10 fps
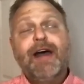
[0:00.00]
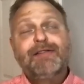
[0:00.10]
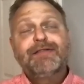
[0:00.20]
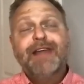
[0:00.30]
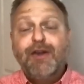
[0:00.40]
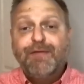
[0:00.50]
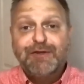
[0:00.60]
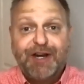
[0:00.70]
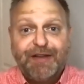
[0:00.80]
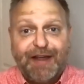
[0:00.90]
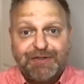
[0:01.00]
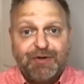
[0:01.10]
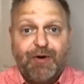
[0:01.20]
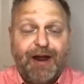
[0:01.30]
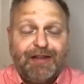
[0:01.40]
and thank you for sharing that
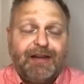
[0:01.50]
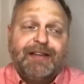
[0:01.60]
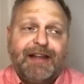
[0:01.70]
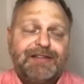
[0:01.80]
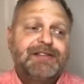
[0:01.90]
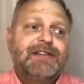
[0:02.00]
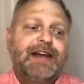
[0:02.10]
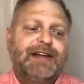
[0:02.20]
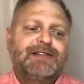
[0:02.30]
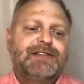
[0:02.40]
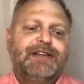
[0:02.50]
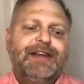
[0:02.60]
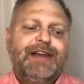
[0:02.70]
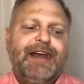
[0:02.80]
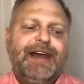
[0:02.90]
story i think that's it's
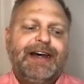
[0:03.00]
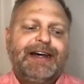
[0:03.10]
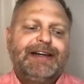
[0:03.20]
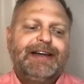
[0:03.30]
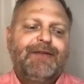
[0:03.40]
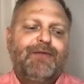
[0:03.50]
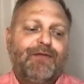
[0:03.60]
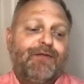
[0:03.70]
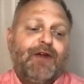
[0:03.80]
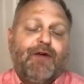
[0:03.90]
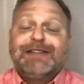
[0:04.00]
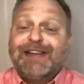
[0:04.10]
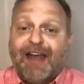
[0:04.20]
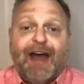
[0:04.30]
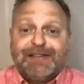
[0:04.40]
uh, well, you know, as
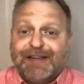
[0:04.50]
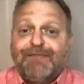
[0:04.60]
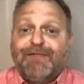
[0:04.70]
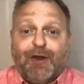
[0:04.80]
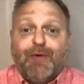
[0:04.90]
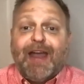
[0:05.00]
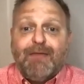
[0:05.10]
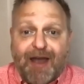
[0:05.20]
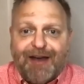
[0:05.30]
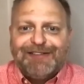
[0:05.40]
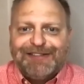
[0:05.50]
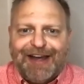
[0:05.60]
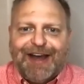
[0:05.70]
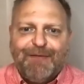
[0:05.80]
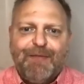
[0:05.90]
a as a fellow gay man,
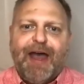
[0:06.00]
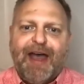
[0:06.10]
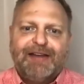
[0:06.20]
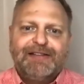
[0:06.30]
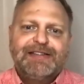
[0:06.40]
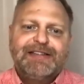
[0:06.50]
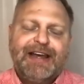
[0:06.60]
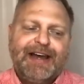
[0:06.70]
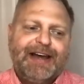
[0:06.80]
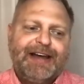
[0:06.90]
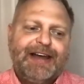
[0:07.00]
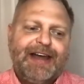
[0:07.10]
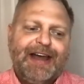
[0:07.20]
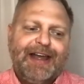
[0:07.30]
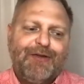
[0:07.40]
um, and uh,
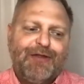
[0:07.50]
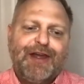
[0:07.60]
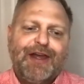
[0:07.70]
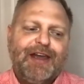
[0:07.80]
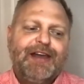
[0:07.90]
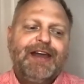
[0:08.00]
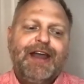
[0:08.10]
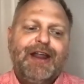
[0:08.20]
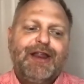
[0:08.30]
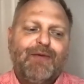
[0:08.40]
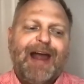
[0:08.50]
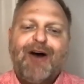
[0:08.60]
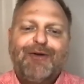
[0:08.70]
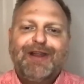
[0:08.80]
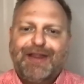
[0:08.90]
uh, you know the the
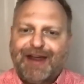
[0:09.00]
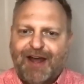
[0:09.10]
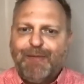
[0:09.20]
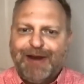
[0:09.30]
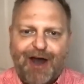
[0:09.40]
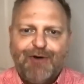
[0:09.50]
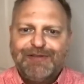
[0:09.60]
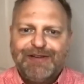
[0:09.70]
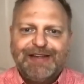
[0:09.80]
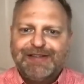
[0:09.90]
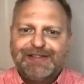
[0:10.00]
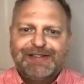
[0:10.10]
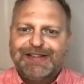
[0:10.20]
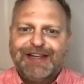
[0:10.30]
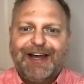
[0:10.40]
reality that coming out
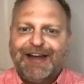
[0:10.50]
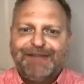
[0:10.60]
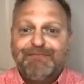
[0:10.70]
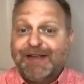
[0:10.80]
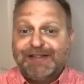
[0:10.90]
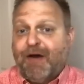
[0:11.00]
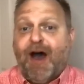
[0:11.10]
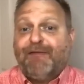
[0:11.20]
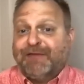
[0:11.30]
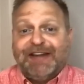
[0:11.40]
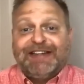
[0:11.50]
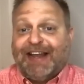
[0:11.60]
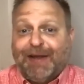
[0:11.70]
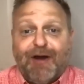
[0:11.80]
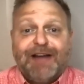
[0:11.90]
is uh, is often a
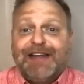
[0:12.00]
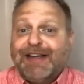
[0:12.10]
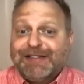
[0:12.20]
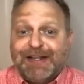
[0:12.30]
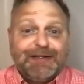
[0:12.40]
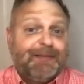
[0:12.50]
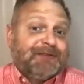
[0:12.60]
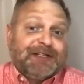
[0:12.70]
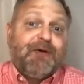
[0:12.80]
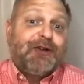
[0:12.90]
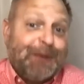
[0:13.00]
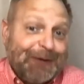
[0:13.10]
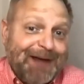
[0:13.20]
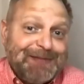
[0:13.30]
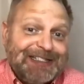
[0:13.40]
daily process, and sometimes it's multiple
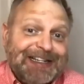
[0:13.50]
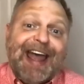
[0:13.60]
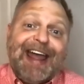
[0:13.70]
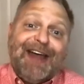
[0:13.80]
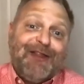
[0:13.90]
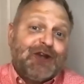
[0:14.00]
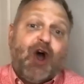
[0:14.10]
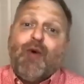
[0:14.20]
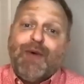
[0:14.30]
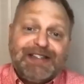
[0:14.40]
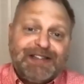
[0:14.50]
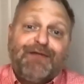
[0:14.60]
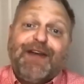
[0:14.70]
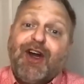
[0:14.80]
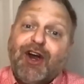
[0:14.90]
times a day, and there's always a
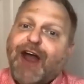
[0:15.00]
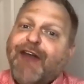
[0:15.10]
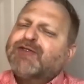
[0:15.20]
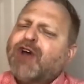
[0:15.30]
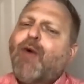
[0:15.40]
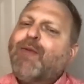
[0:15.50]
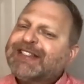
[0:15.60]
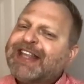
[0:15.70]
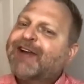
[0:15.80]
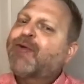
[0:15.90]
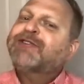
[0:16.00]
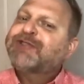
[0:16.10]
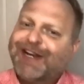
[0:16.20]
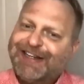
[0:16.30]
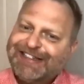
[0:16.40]
fear, and there's always that
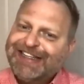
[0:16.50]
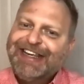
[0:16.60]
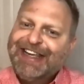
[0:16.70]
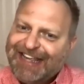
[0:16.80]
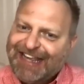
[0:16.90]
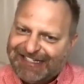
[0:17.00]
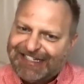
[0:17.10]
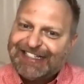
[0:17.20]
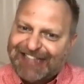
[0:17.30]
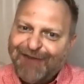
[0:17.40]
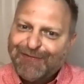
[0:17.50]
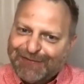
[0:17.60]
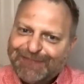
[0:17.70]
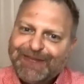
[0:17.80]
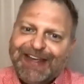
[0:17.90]
question: Is it
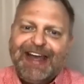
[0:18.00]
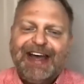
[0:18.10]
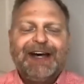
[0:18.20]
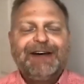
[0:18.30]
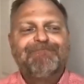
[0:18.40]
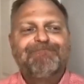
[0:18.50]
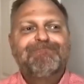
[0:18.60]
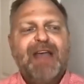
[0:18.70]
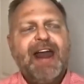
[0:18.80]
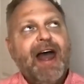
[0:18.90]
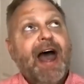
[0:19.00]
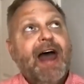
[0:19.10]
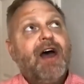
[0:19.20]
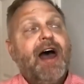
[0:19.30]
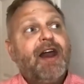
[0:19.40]
safe? Um, and I
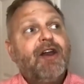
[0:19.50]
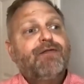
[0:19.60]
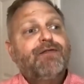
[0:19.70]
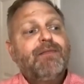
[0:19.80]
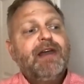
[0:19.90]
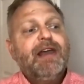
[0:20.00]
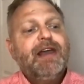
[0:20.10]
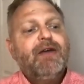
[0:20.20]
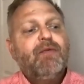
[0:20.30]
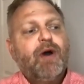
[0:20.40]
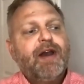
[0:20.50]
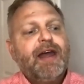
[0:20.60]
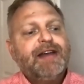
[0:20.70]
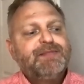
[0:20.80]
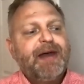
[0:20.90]
and, and I know for me, what
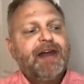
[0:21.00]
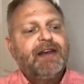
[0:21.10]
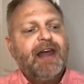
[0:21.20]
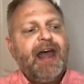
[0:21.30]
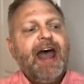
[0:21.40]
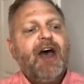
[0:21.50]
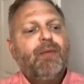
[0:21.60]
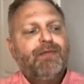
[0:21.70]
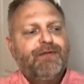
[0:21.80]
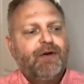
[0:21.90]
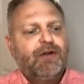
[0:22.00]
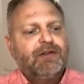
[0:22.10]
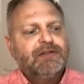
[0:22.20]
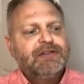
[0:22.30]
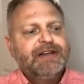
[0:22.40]
has been
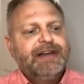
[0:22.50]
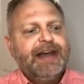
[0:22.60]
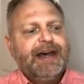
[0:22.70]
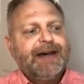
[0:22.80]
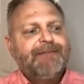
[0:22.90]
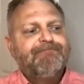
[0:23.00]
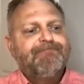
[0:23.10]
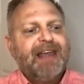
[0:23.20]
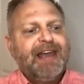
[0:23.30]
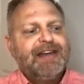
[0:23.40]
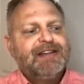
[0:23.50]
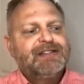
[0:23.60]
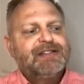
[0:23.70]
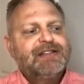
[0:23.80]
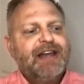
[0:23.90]
helpful um,
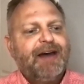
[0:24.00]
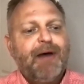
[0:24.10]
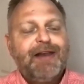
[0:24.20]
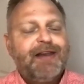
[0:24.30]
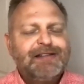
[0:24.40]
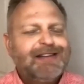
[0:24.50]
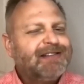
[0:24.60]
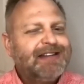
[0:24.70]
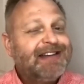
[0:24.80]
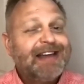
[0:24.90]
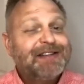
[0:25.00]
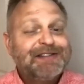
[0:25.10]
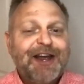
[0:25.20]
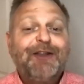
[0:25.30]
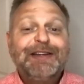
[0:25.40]
is, uh, and that doesn't
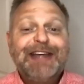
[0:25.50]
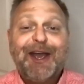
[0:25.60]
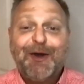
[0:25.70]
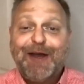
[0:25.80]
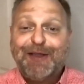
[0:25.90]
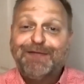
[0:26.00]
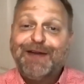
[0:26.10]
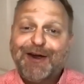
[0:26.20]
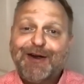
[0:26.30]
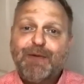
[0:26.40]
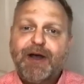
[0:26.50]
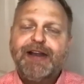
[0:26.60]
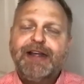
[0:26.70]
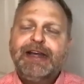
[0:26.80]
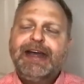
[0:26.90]
necessarily take away the fear,
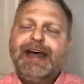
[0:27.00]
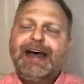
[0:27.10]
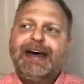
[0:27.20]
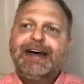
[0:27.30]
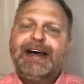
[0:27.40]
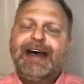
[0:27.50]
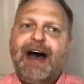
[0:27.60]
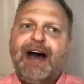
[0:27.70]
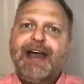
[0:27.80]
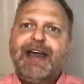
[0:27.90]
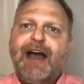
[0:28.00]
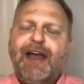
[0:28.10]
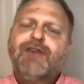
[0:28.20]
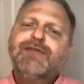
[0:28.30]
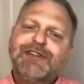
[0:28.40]
but uh, I
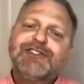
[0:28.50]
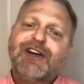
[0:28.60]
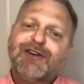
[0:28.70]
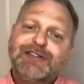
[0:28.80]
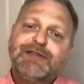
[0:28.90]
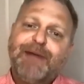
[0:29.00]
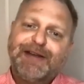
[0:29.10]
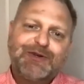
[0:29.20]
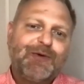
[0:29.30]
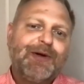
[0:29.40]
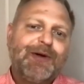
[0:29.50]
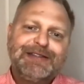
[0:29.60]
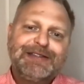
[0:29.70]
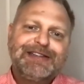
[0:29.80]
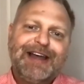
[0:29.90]
I used to share my
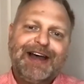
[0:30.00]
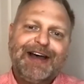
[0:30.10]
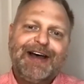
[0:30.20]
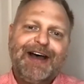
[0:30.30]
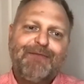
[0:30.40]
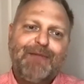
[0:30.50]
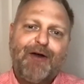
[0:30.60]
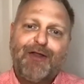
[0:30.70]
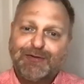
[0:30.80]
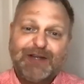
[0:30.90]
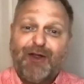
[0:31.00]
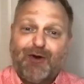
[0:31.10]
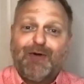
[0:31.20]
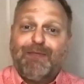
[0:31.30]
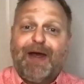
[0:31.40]
stories uh, about those
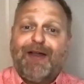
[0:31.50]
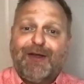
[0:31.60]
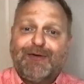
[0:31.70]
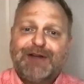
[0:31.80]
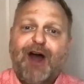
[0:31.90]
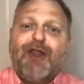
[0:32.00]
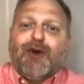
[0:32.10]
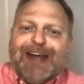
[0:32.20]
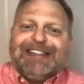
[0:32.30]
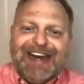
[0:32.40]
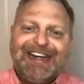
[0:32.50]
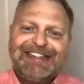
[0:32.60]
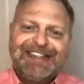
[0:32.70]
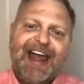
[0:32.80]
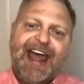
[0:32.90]
other those other
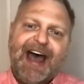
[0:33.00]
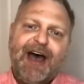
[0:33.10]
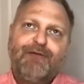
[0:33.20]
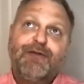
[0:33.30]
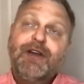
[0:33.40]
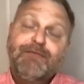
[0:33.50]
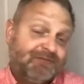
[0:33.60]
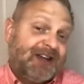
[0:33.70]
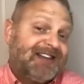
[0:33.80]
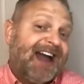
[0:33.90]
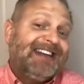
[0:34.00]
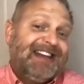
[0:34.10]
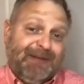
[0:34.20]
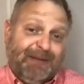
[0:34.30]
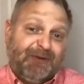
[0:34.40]
identities I have because I
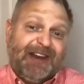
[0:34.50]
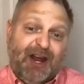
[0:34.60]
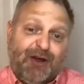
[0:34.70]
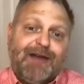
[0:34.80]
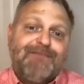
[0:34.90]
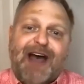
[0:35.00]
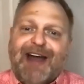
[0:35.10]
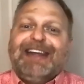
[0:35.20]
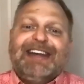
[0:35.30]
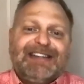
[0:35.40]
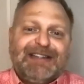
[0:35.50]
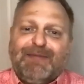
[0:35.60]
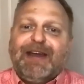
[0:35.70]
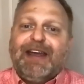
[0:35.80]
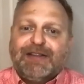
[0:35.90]
needed people to hear them. I needed to
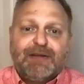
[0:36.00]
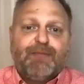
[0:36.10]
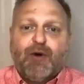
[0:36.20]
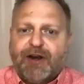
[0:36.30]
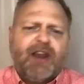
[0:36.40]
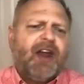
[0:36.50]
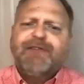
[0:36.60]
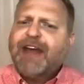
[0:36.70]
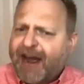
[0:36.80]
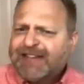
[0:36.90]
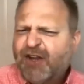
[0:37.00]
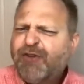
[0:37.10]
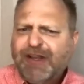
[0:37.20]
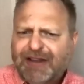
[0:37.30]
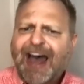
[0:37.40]
be supported and loved, and I still
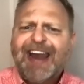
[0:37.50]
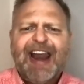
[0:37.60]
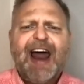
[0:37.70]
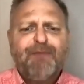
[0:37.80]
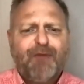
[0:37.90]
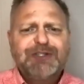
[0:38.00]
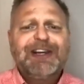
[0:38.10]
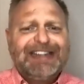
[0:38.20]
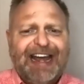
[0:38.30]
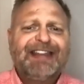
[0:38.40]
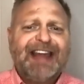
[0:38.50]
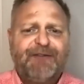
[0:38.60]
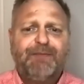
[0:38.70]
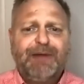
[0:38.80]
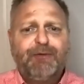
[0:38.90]
need that. And I'm fortunate to get that
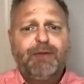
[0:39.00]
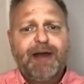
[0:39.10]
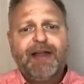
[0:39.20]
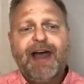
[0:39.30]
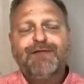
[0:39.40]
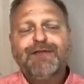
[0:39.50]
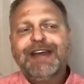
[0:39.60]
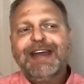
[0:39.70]
from people in my life.